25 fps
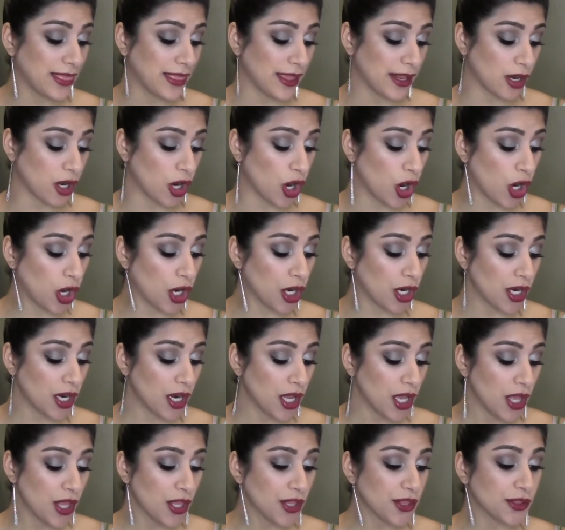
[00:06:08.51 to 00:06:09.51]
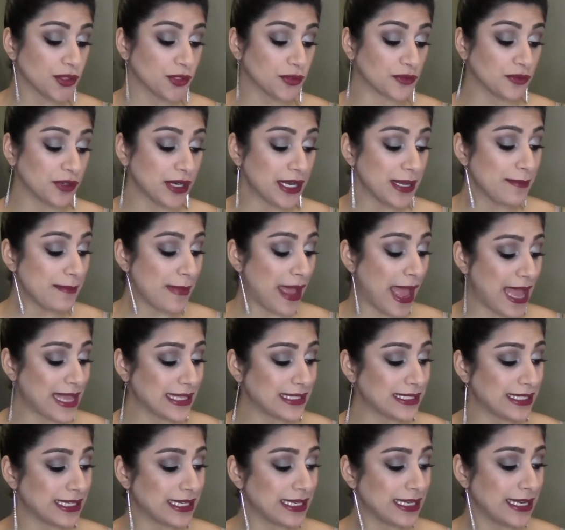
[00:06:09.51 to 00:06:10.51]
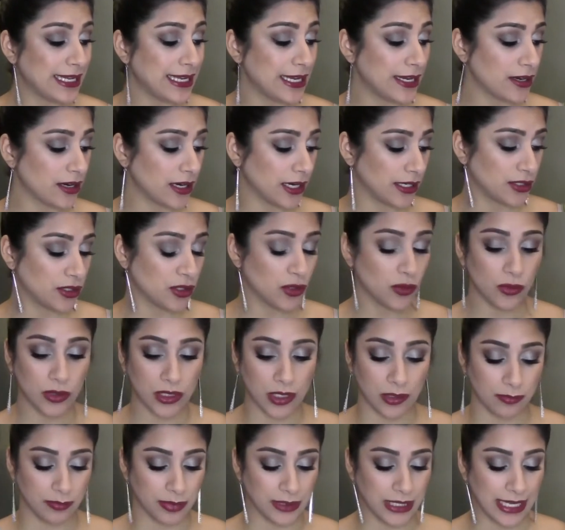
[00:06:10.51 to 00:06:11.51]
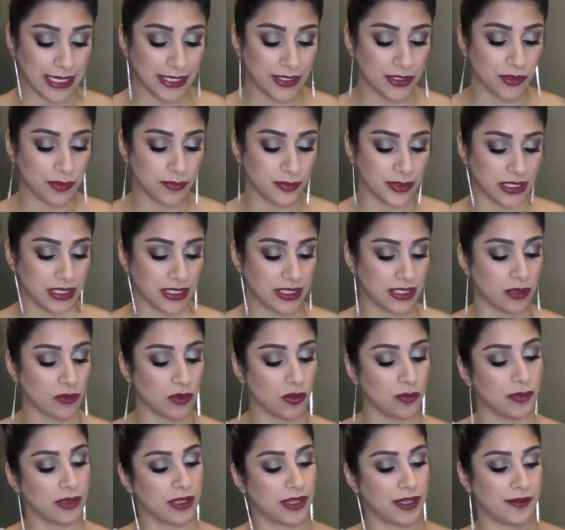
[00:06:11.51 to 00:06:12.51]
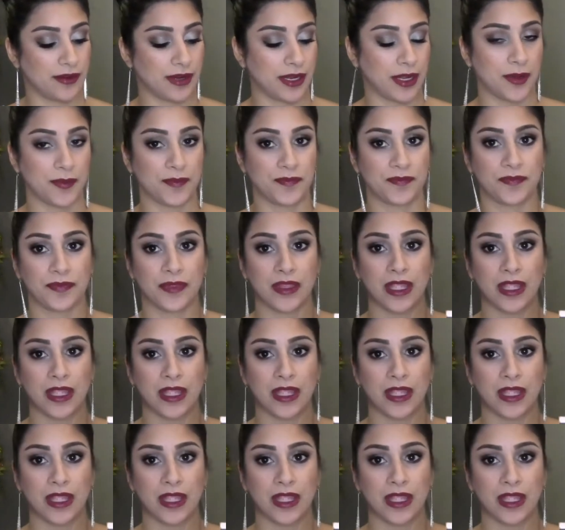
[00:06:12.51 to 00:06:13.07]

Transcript: There are three mattes in here. I don't want to blind you, but this thing won't, oh, there we go.